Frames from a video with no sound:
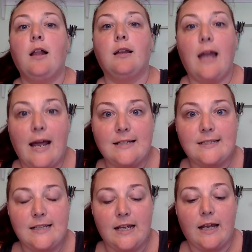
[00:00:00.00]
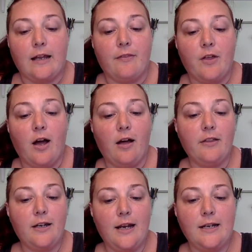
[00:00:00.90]
Last thing, the
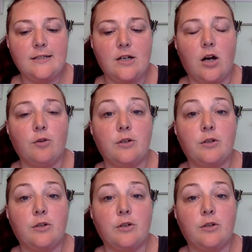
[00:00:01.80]
holidays are